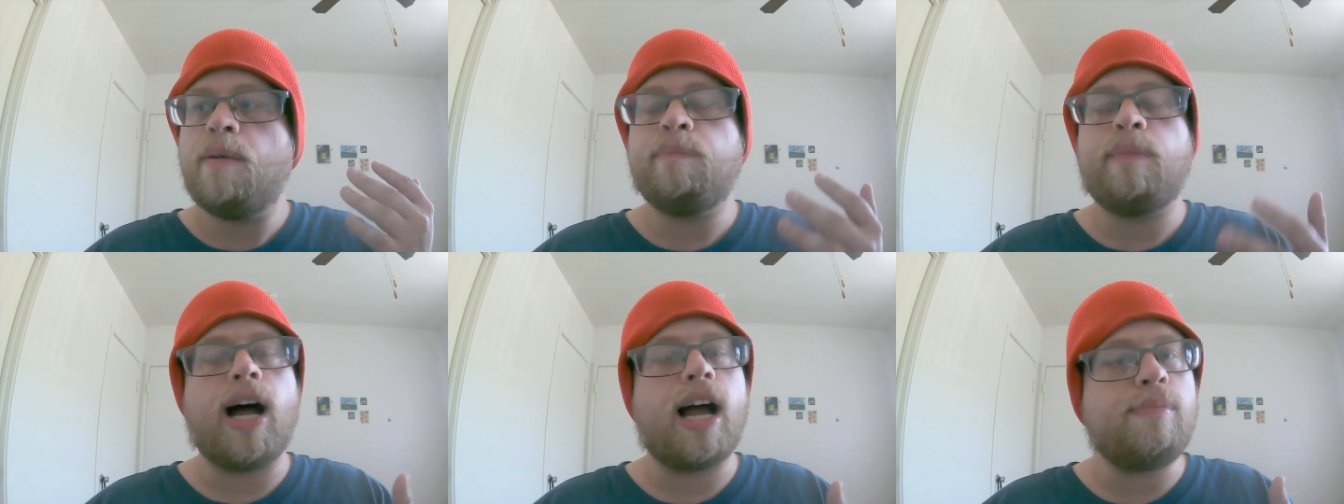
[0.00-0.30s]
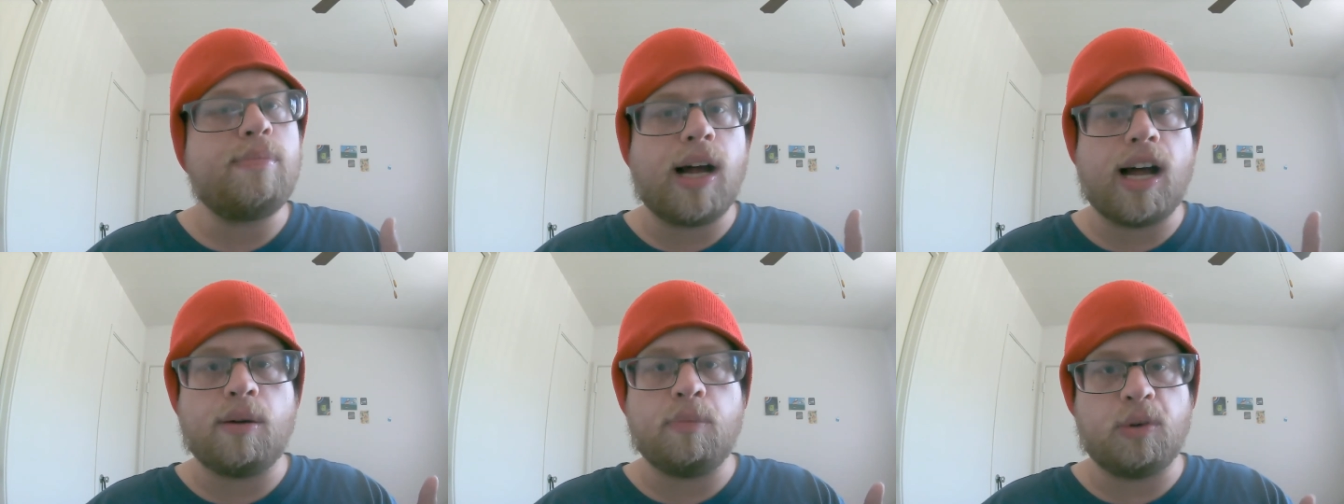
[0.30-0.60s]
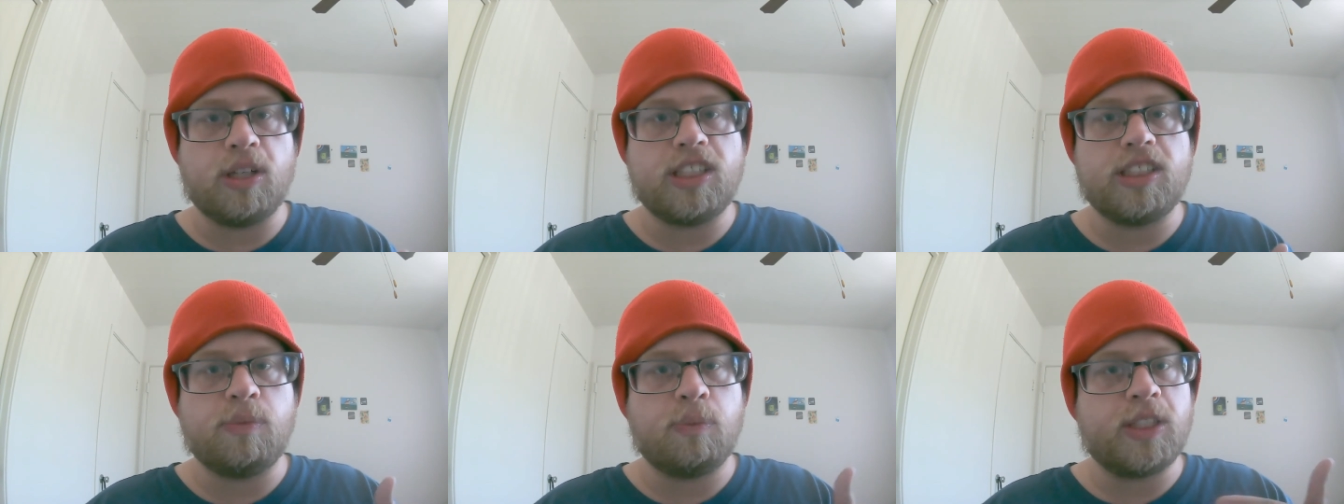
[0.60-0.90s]
my
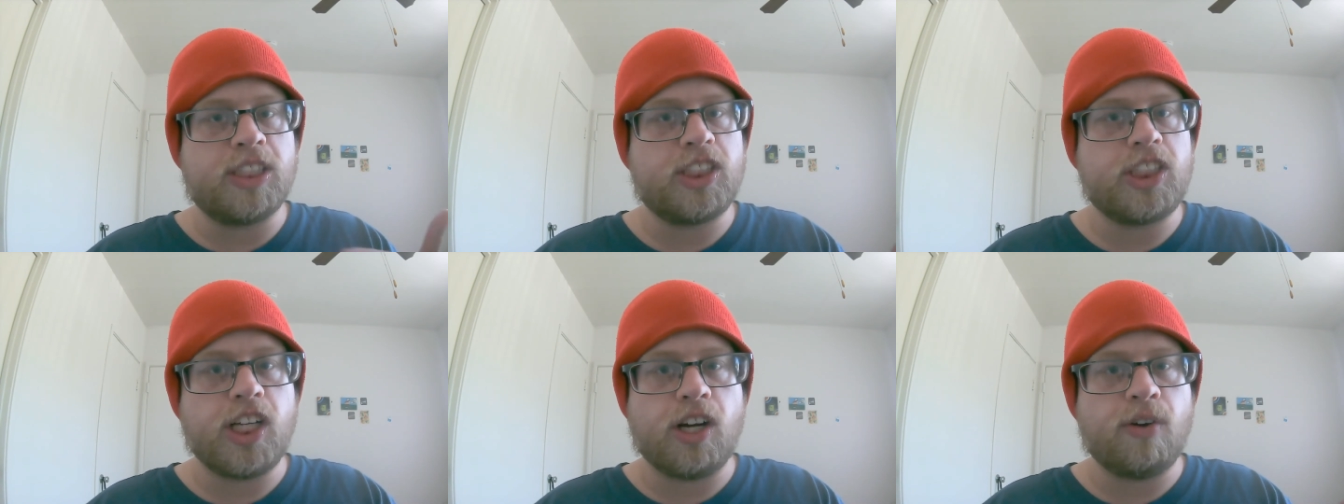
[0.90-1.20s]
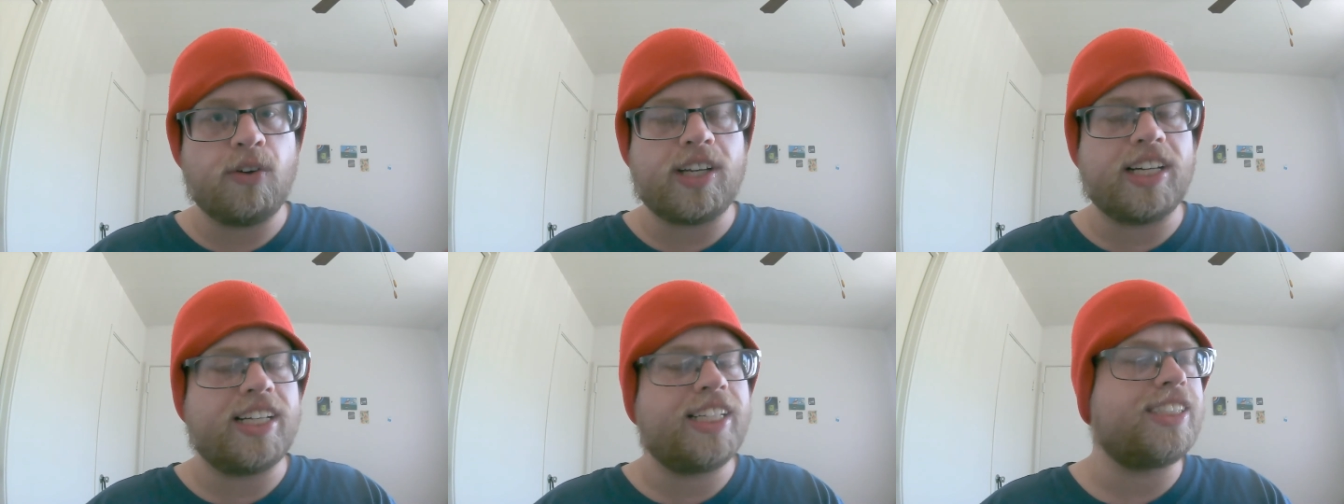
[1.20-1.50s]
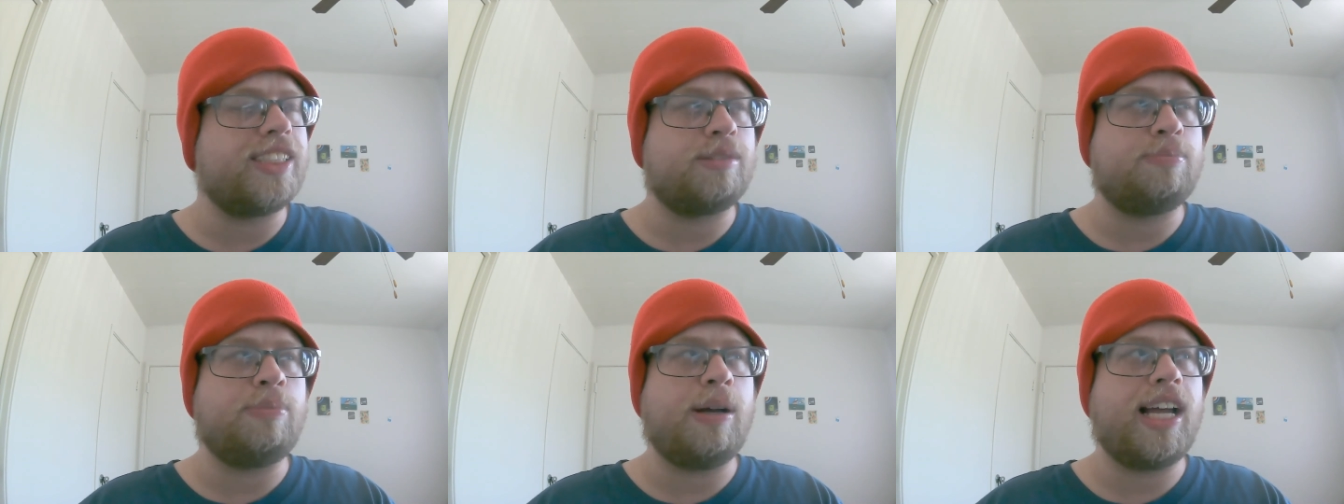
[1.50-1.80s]
mom would, would joke, and
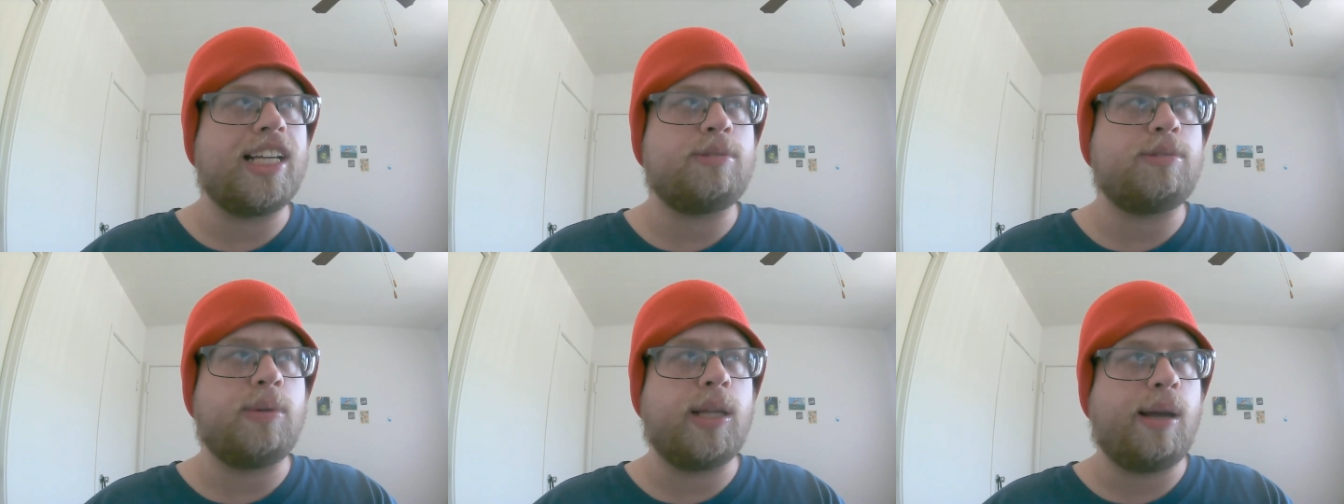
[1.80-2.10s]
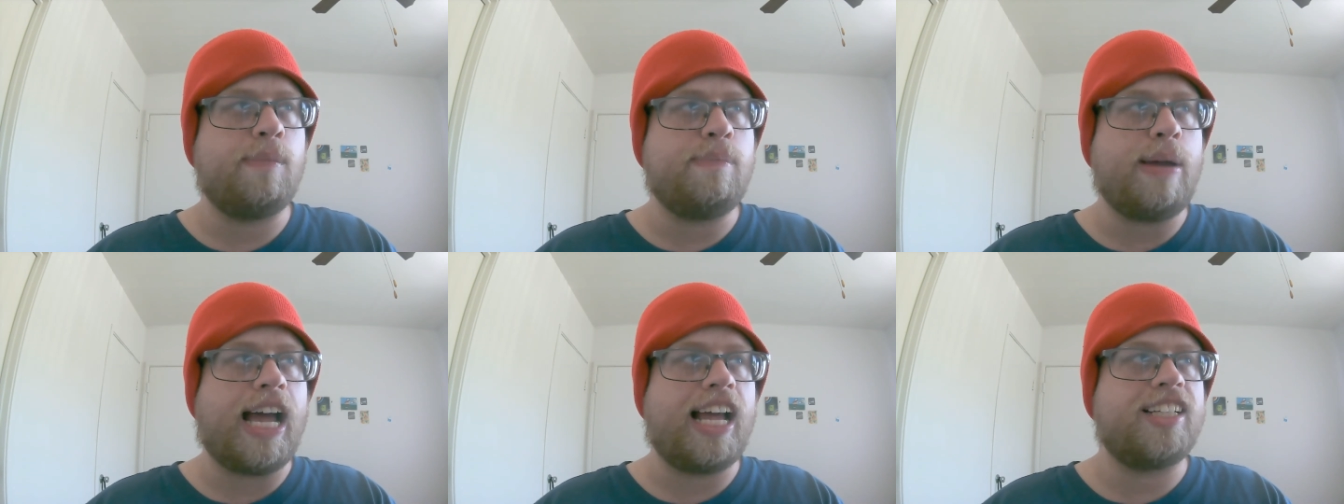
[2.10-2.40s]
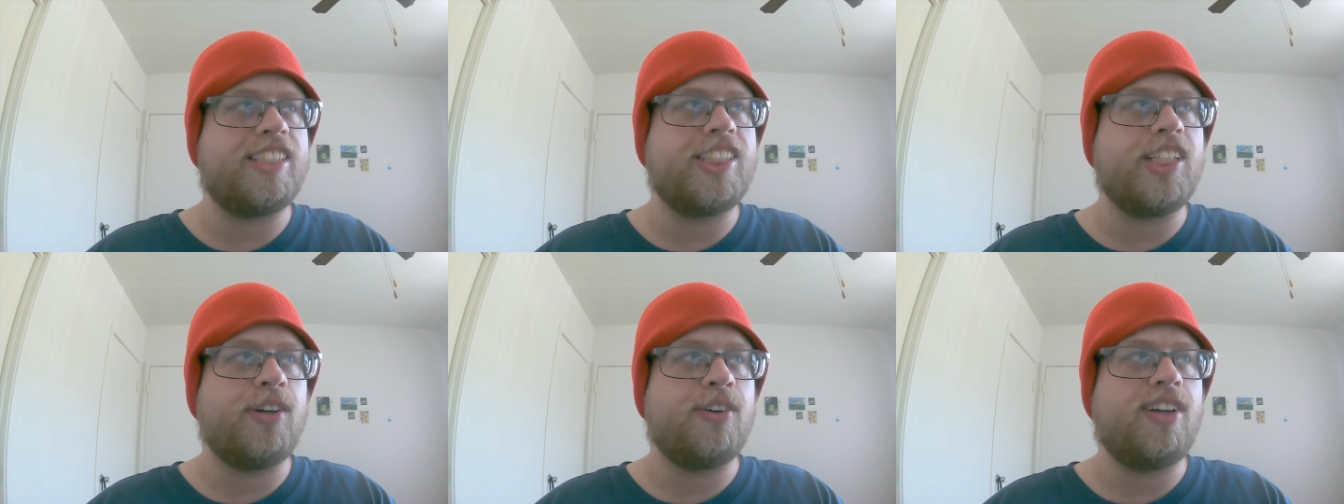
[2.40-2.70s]
this is possibly a
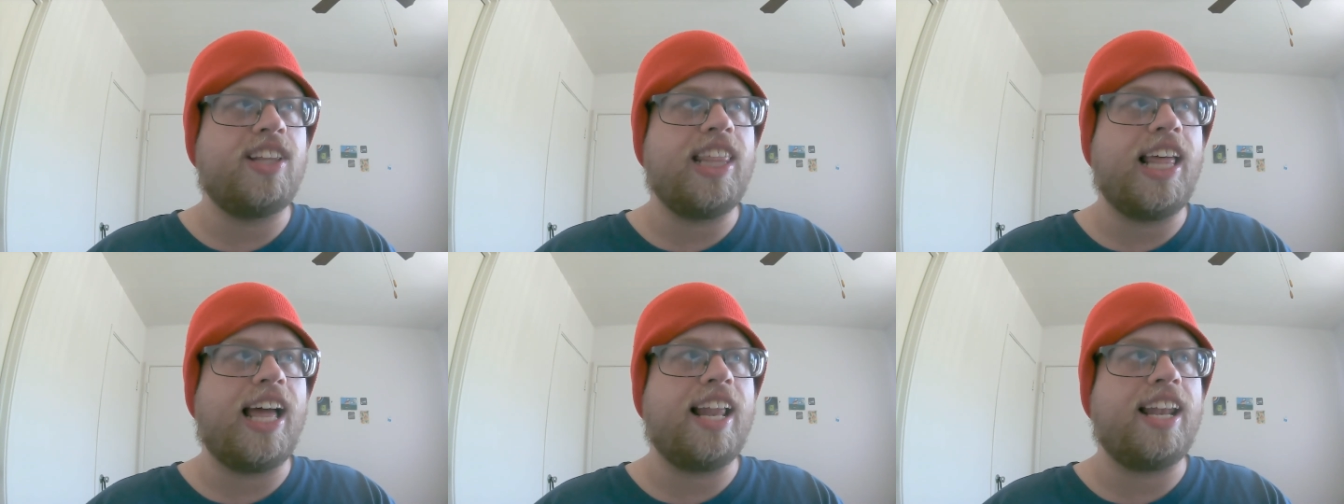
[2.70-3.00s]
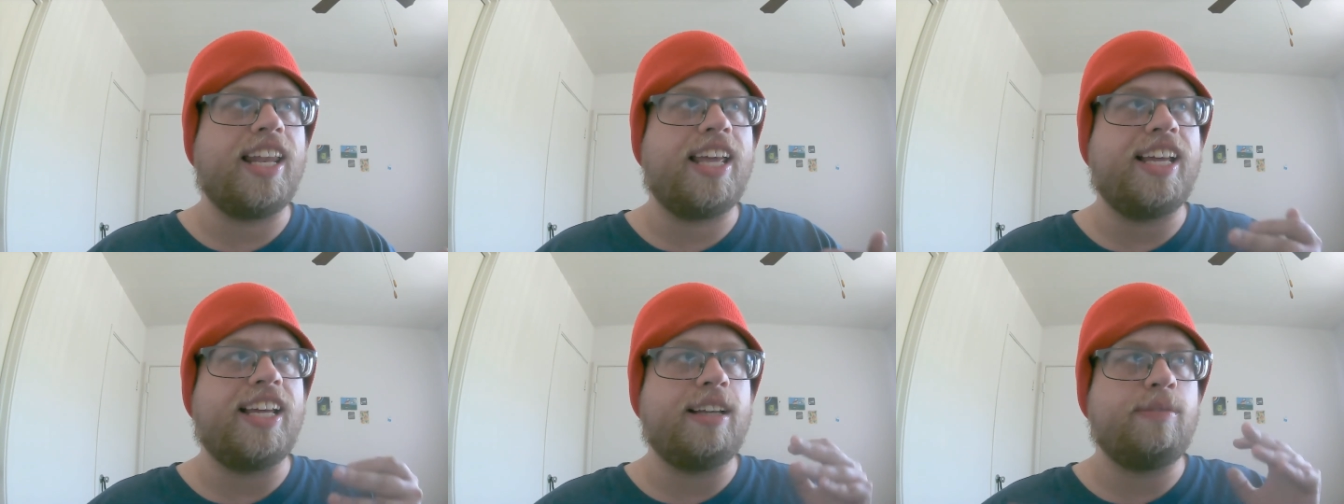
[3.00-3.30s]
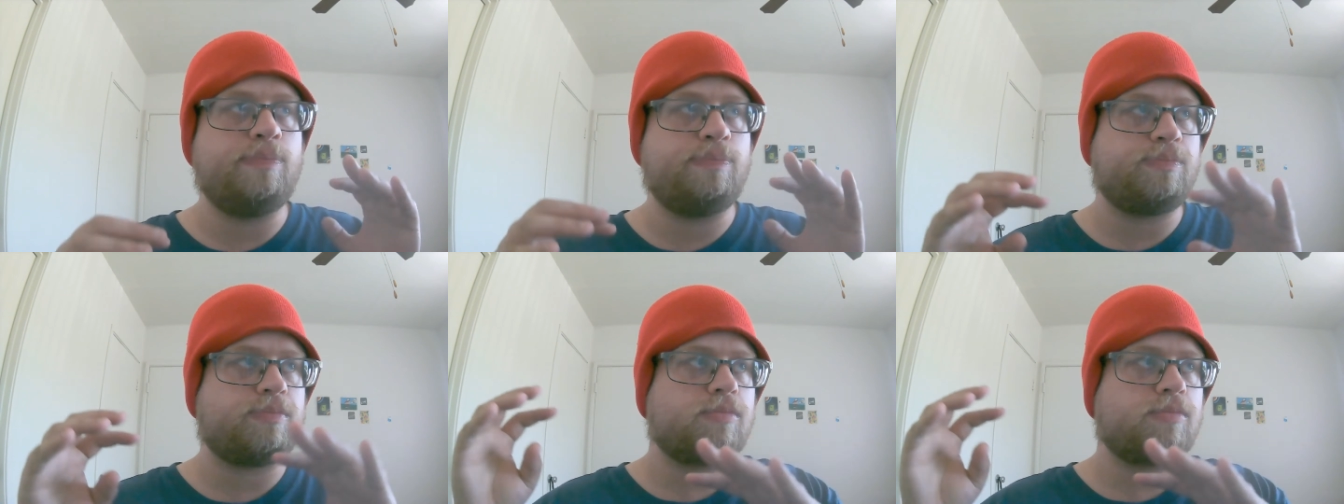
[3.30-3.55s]
bad joke, that like